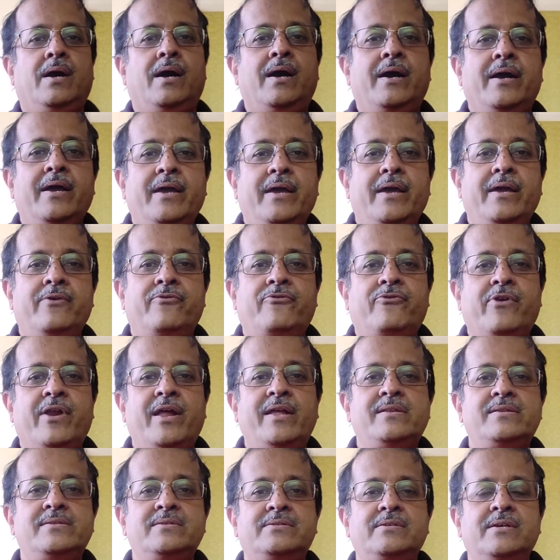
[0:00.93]
Hi
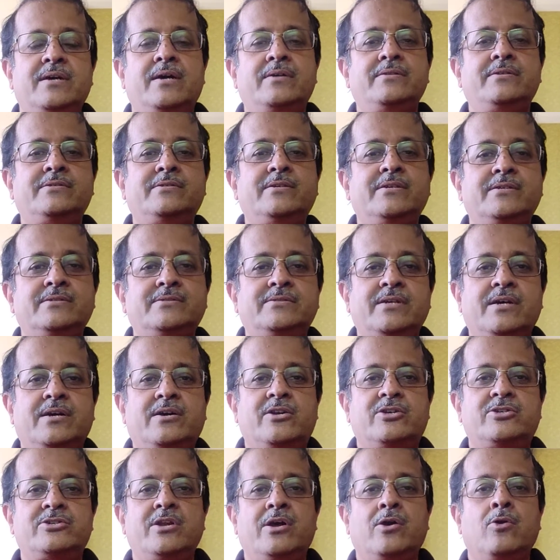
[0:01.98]
friends, this is
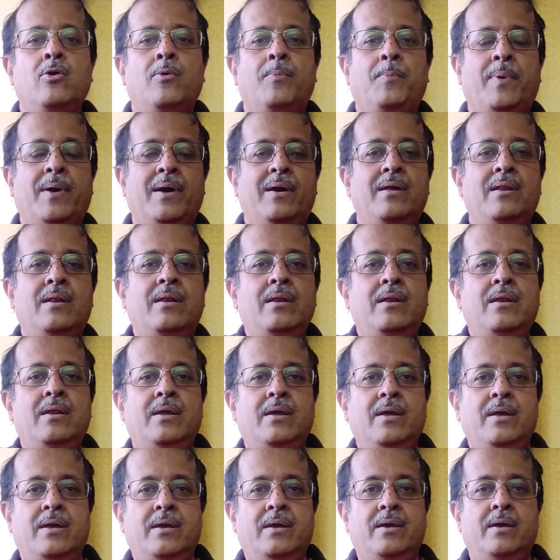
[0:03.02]
Krishna Gopal.
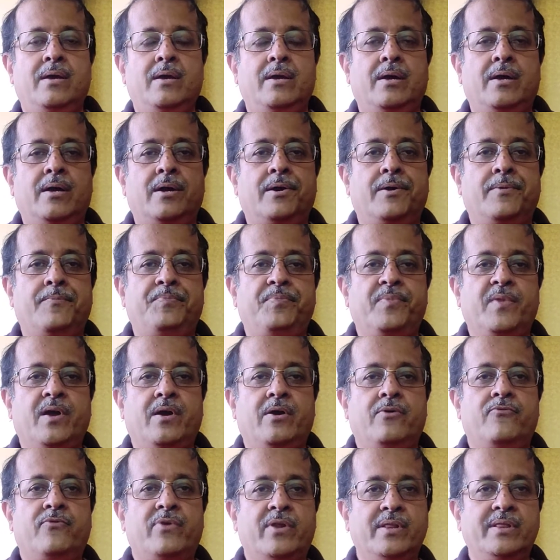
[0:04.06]

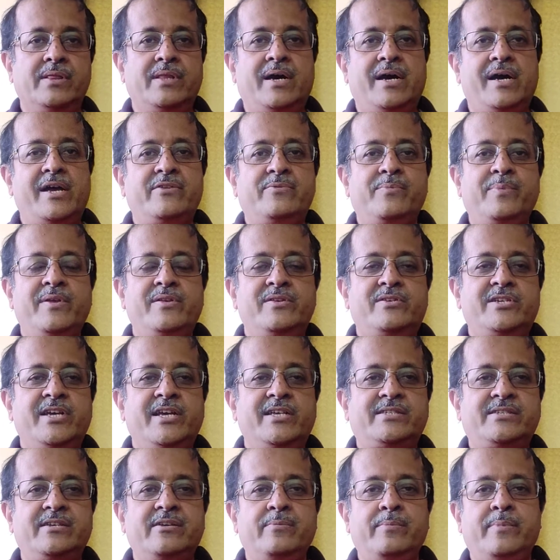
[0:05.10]
Vrinda has been
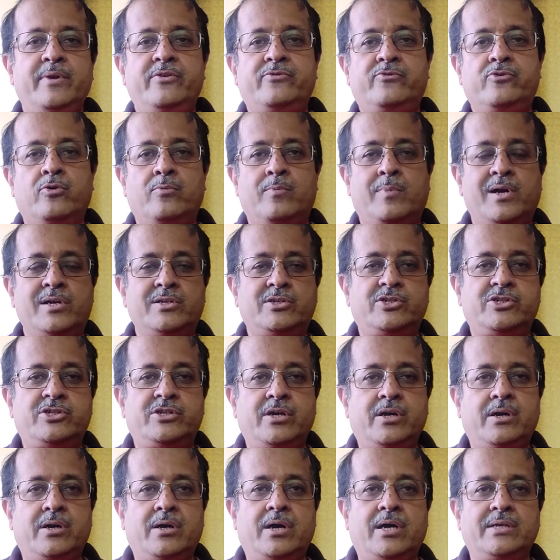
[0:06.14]
chasing me so
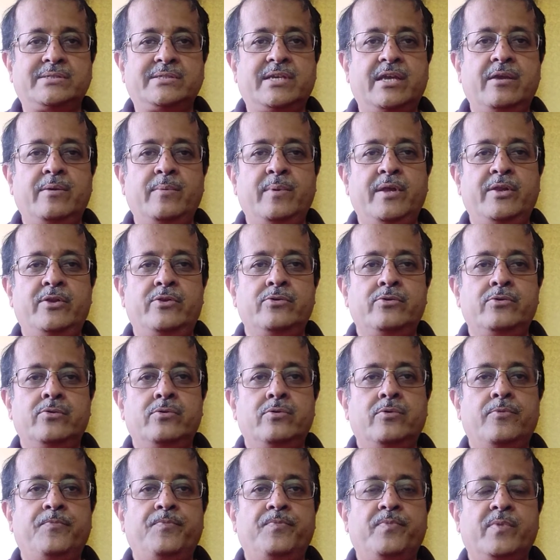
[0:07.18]
much, asking me
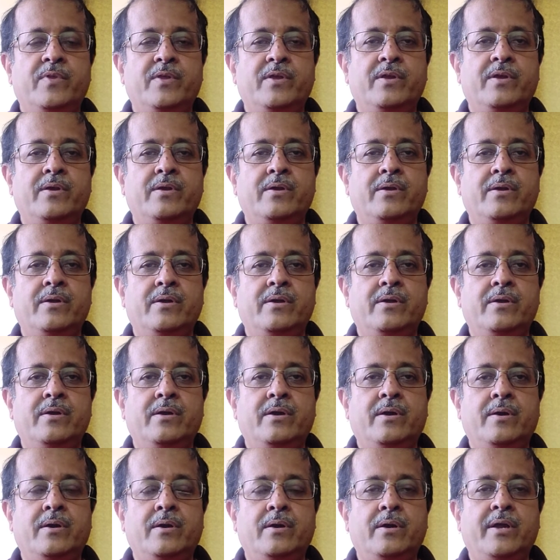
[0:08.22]
to
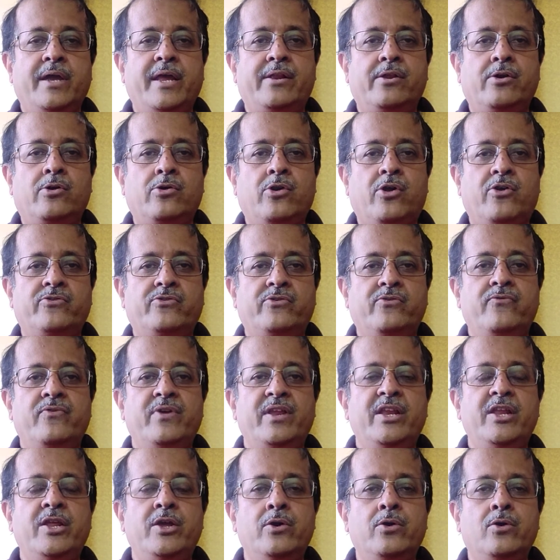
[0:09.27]
get across a
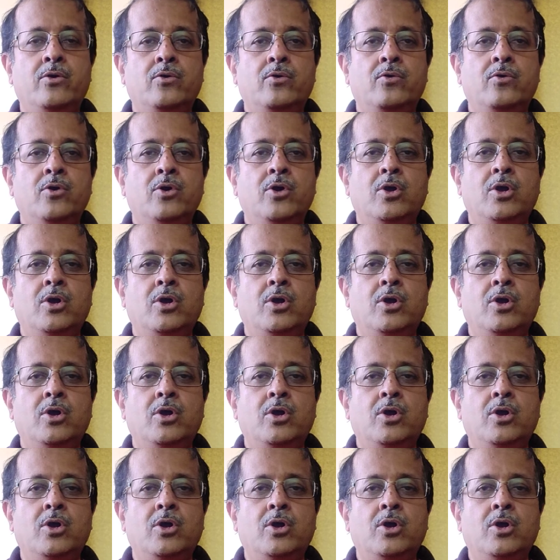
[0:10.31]
video